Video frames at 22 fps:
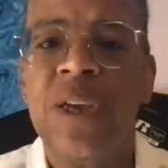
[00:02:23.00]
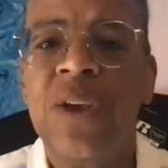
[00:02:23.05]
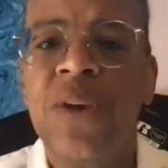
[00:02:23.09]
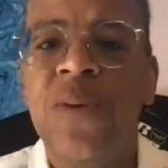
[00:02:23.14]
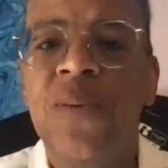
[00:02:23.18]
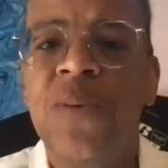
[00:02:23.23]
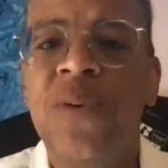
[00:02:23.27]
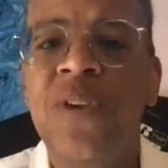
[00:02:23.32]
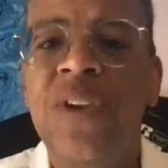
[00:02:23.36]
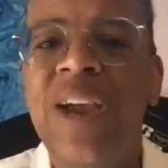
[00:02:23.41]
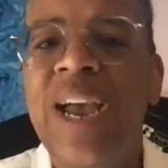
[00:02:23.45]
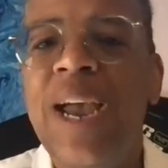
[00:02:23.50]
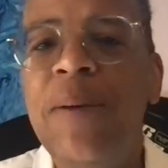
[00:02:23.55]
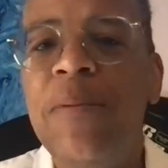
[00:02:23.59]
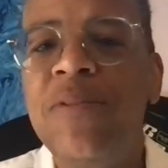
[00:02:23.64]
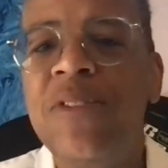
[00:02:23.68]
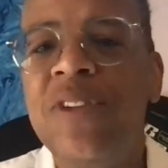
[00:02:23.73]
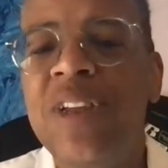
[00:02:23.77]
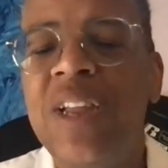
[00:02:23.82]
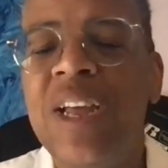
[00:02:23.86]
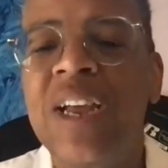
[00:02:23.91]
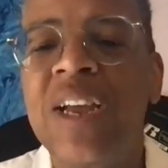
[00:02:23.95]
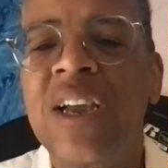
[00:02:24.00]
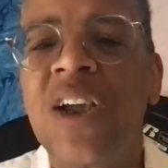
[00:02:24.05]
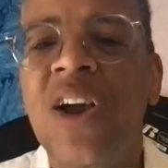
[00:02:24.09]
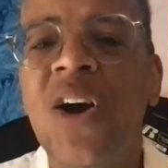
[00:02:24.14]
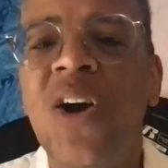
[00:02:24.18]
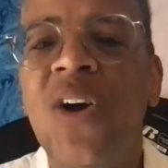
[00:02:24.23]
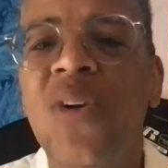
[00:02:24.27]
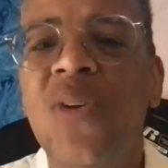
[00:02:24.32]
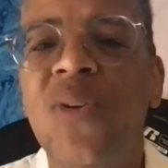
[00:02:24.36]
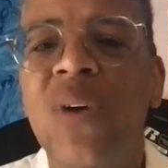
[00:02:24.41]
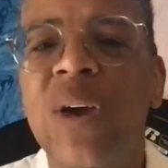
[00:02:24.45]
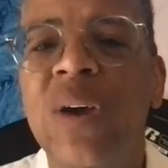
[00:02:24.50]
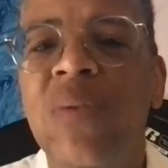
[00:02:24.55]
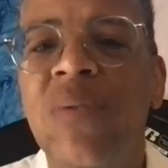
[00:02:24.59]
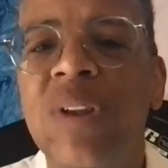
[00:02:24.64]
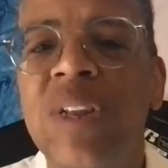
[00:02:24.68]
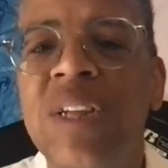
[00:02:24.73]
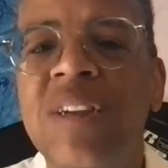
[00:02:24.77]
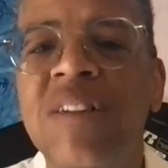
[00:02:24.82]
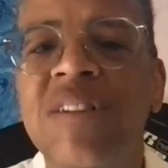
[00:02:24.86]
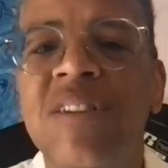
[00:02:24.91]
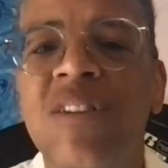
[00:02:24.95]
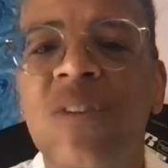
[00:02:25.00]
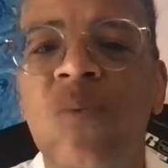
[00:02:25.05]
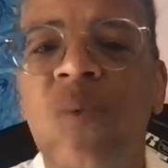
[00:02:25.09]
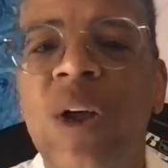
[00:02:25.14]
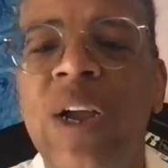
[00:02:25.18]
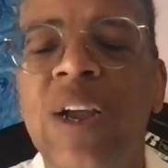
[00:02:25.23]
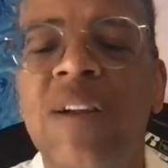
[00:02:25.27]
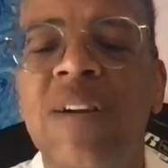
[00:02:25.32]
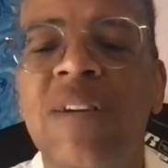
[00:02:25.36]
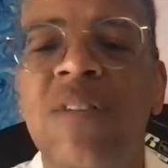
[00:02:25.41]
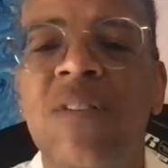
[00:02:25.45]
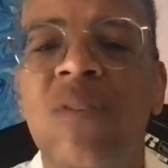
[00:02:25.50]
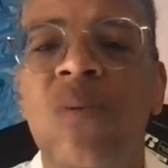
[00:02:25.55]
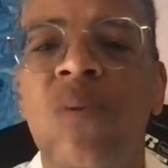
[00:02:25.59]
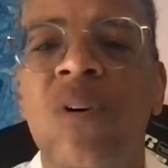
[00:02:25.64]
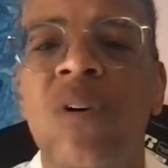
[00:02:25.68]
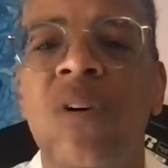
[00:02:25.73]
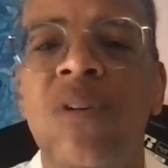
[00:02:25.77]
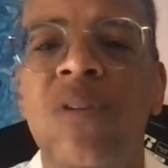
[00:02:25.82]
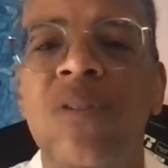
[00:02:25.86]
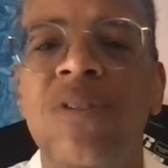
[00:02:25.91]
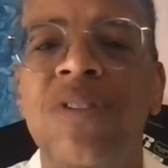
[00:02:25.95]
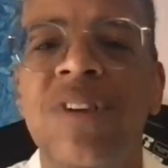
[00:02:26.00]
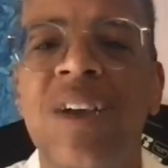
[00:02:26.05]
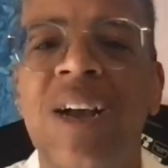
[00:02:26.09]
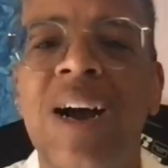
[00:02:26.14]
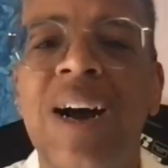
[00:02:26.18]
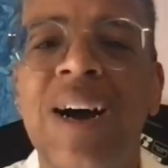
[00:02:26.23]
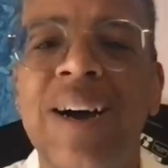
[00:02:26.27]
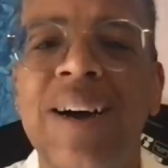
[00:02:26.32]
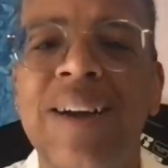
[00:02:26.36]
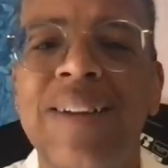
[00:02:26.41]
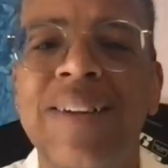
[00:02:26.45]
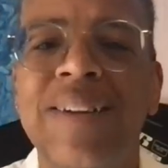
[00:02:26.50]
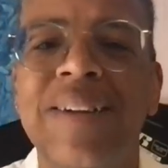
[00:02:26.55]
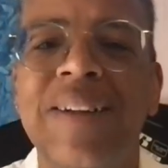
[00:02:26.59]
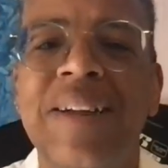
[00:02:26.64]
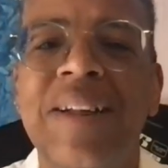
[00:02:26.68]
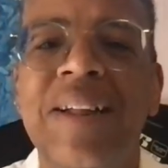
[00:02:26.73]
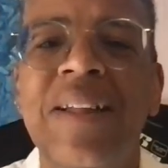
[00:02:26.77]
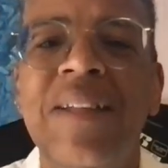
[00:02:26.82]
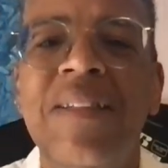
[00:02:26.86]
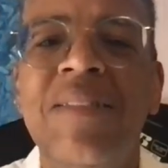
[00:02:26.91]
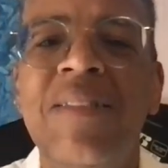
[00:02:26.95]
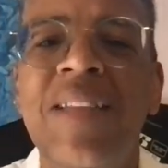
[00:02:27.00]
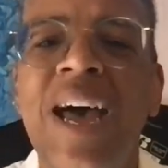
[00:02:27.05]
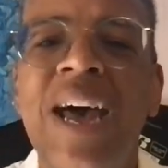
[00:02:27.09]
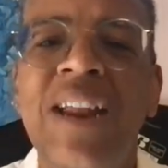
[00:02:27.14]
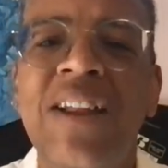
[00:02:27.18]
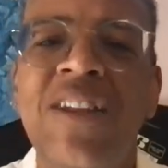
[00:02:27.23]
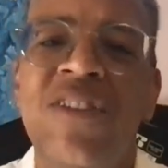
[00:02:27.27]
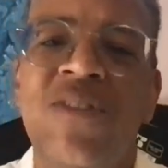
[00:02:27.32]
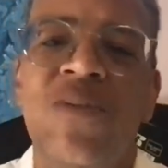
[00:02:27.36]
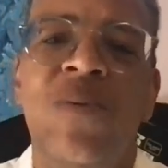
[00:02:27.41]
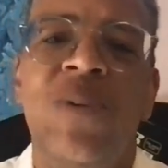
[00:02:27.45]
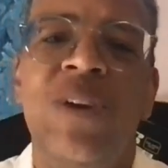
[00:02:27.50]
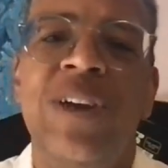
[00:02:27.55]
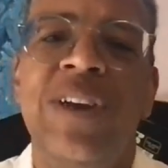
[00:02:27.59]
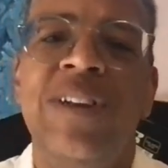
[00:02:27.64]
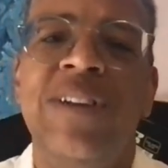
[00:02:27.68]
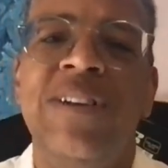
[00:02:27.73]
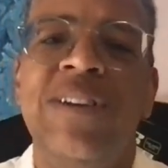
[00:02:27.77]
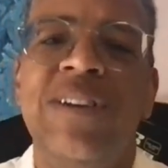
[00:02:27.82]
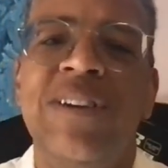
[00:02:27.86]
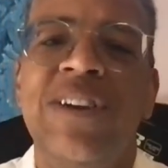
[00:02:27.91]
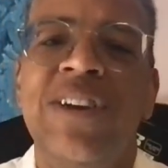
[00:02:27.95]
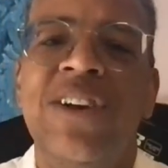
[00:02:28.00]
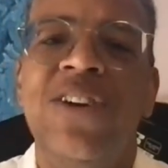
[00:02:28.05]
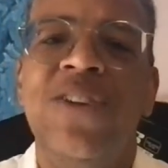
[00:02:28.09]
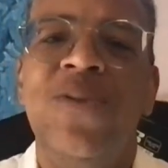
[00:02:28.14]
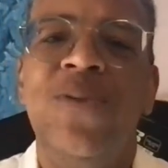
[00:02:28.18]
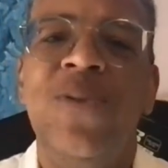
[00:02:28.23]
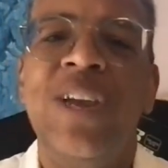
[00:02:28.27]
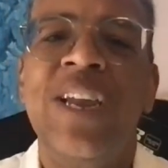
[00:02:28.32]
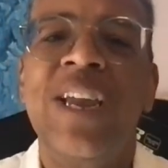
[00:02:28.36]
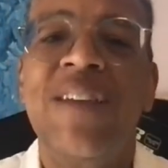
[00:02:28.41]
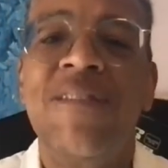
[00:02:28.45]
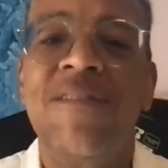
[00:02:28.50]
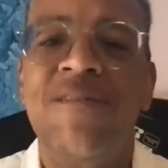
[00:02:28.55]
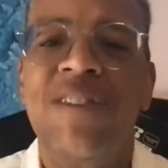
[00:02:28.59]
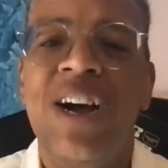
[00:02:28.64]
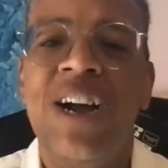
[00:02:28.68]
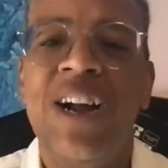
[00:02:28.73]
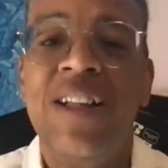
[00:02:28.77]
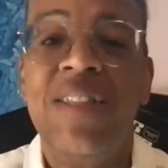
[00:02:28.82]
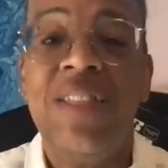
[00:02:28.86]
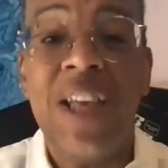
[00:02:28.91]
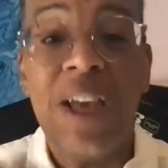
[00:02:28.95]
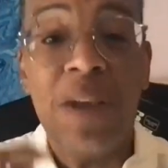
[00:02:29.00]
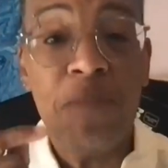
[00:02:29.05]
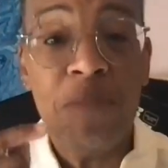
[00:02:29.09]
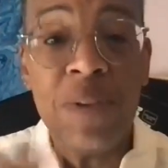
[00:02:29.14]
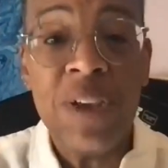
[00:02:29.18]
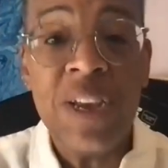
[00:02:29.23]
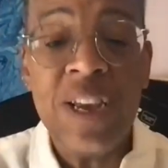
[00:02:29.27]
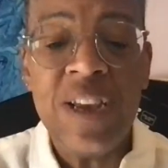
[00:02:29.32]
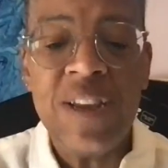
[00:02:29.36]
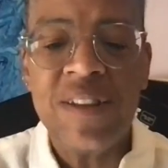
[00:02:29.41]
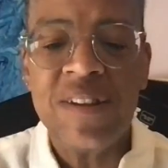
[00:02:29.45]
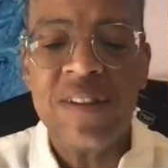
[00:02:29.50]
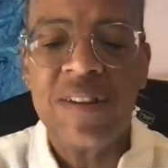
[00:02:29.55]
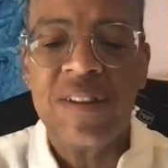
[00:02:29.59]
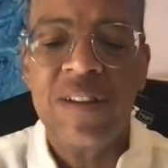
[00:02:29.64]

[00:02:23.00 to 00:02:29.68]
When you're able to let go and release the weight of the world to God, that is when we can find that peace